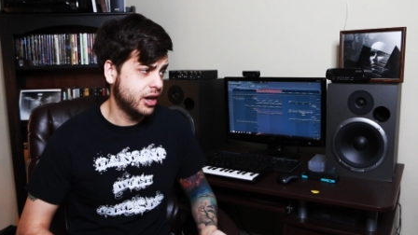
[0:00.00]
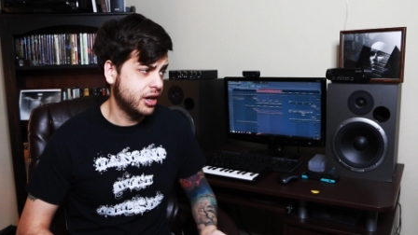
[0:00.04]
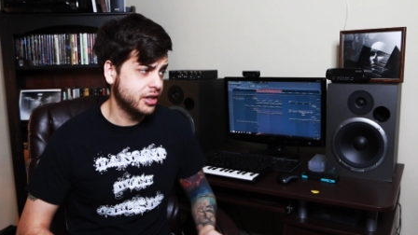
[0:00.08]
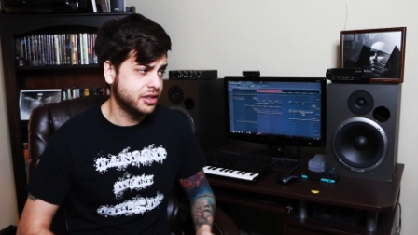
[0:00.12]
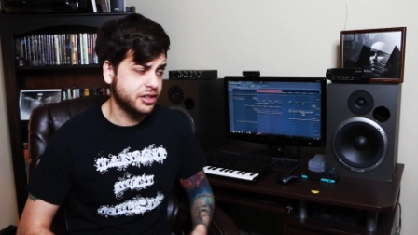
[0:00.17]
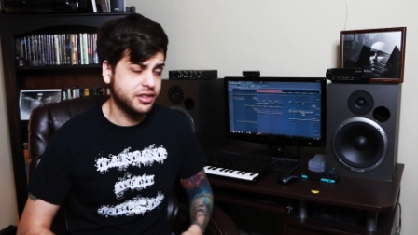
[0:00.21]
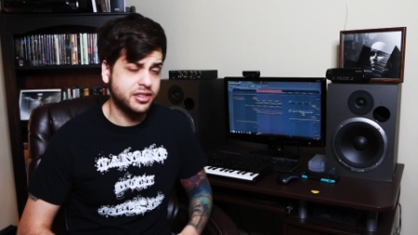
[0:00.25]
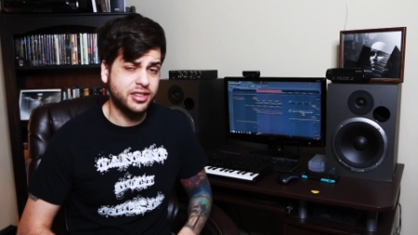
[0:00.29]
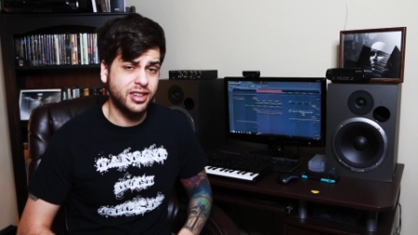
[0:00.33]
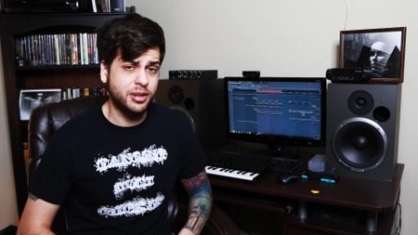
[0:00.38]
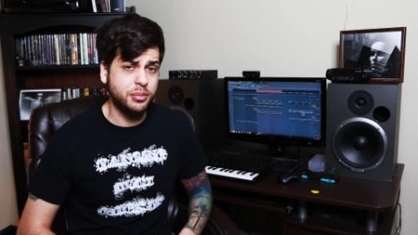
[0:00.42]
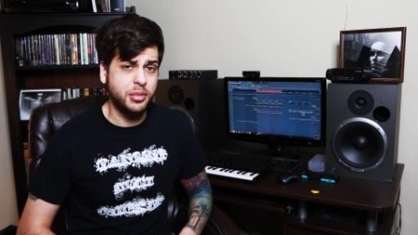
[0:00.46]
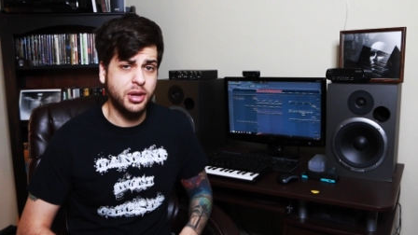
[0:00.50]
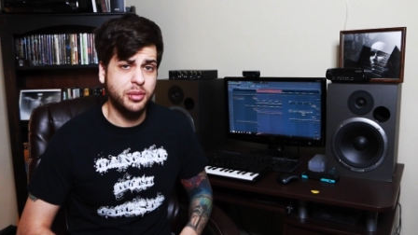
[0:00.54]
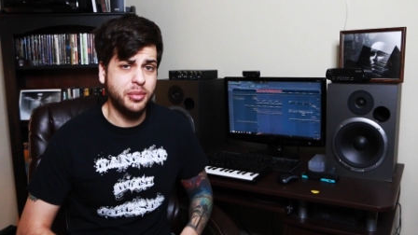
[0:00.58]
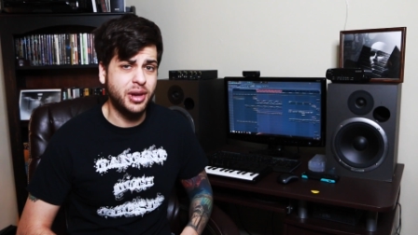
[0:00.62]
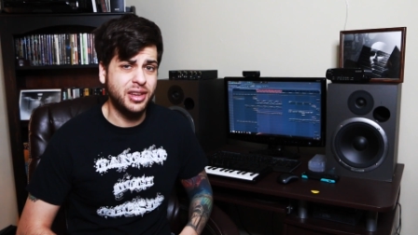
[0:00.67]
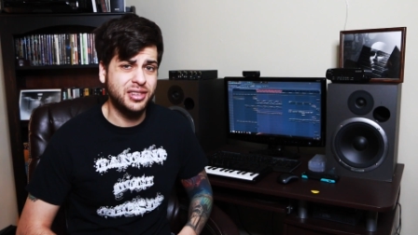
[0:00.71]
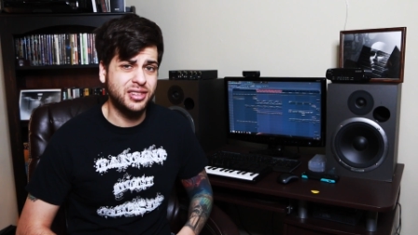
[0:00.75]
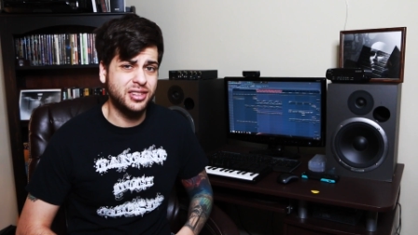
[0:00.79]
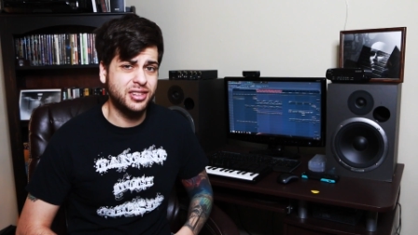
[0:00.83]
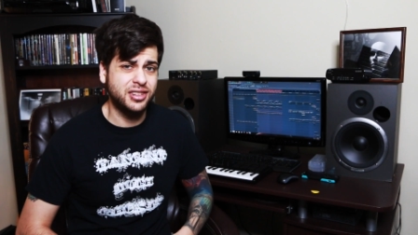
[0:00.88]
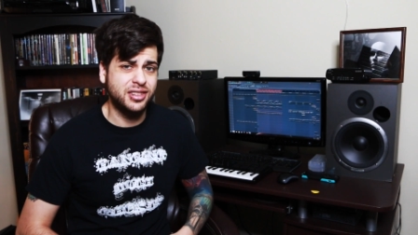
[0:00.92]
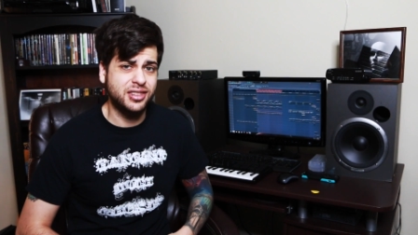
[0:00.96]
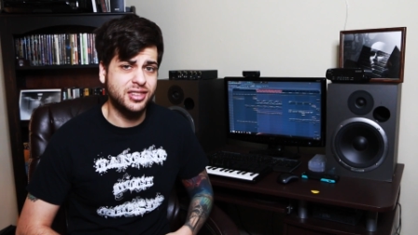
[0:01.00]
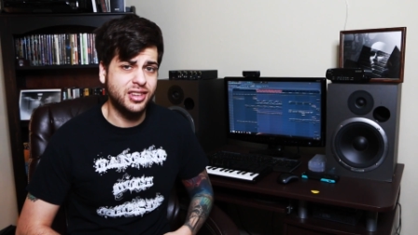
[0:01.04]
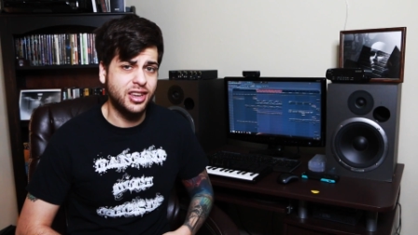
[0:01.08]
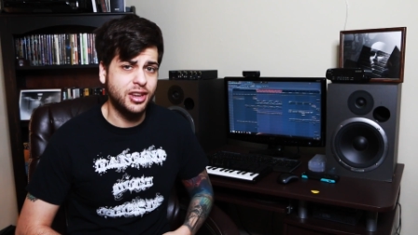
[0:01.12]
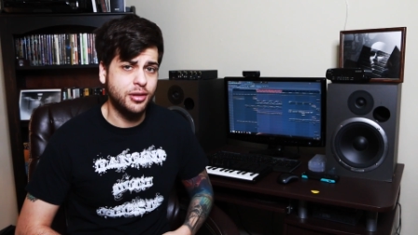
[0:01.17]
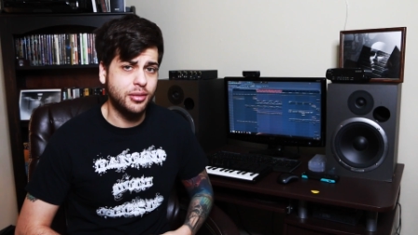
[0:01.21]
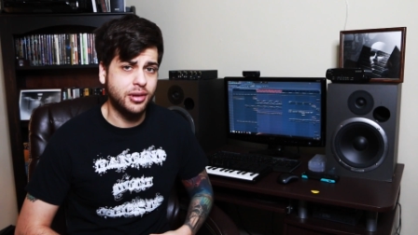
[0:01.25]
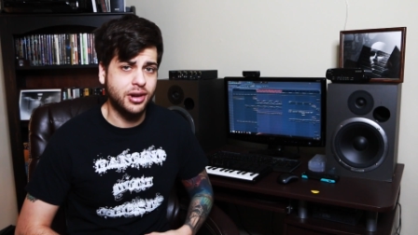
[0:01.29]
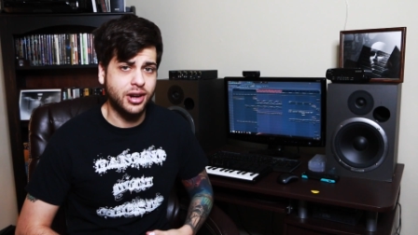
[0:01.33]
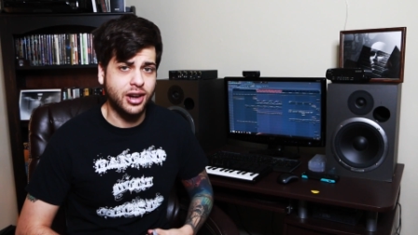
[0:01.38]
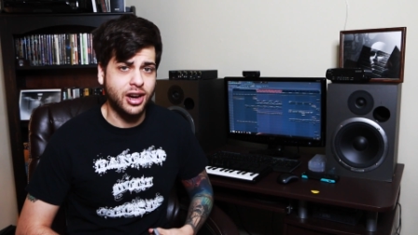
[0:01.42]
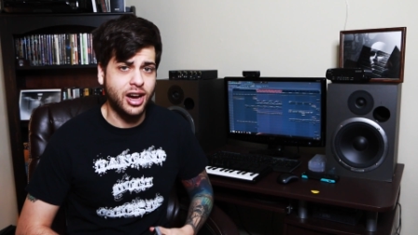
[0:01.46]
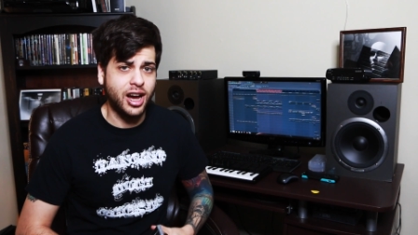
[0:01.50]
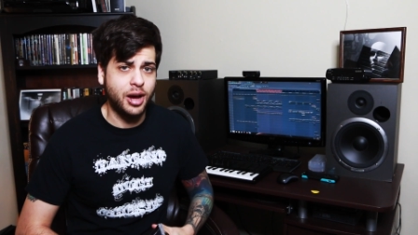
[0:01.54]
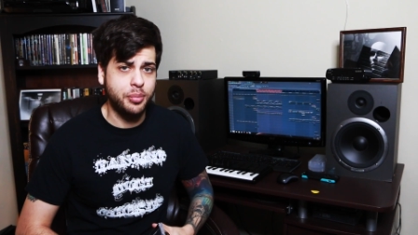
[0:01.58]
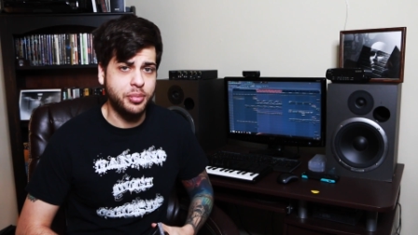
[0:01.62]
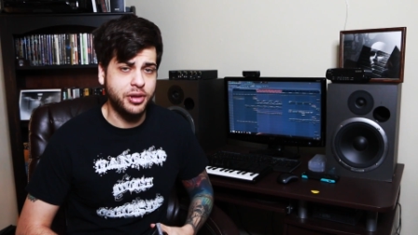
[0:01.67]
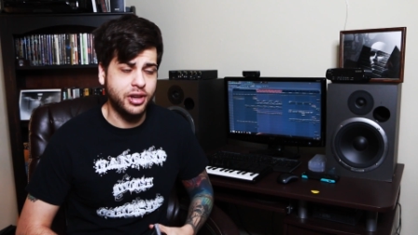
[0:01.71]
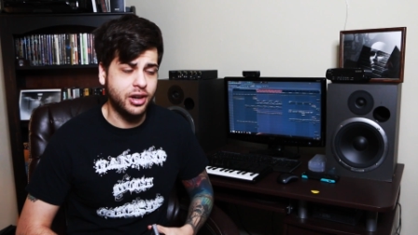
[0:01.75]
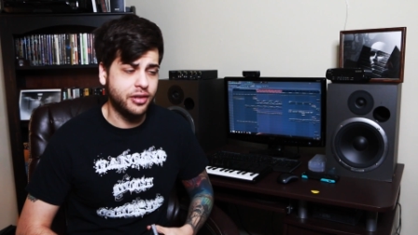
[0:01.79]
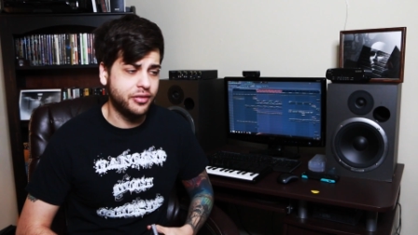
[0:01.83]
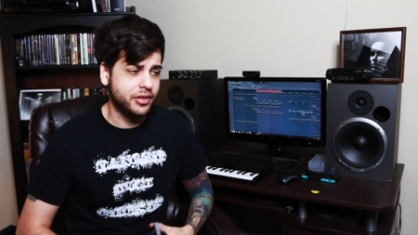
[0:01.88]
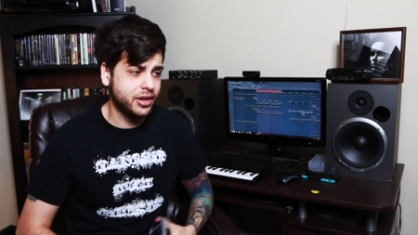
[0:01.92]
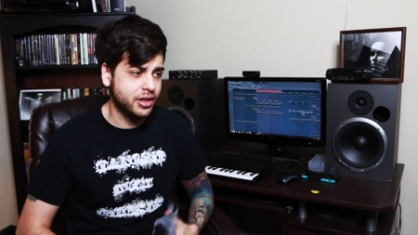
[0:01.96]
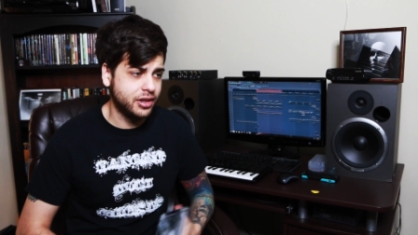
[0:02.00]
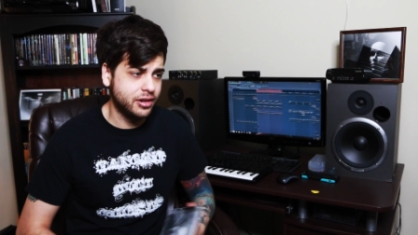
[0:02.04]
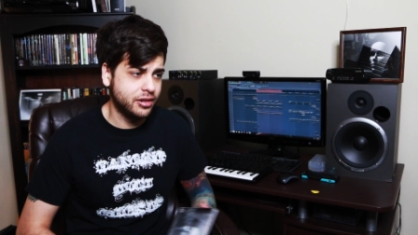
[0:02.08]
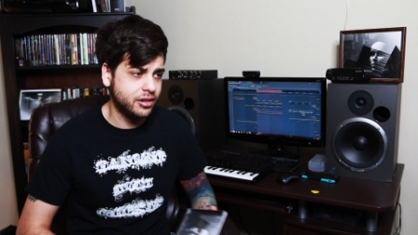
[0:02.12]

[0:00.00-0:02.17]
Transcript: just send me a message and say you want a copy of it,